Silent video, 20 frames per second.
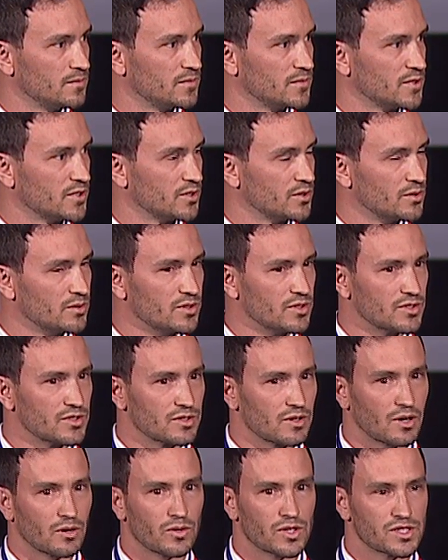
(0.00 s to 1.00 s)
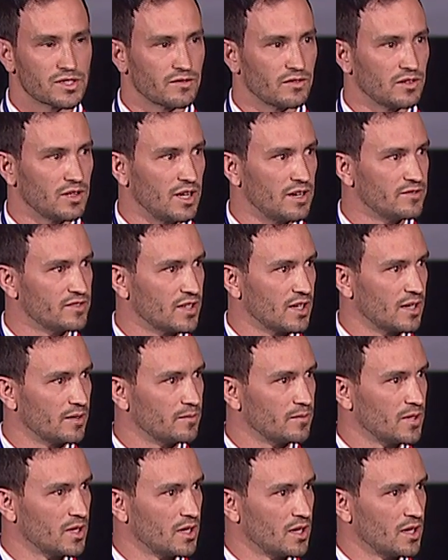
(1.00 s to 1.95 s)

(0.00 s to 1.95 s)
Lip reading: to start Wish of a Lifetime.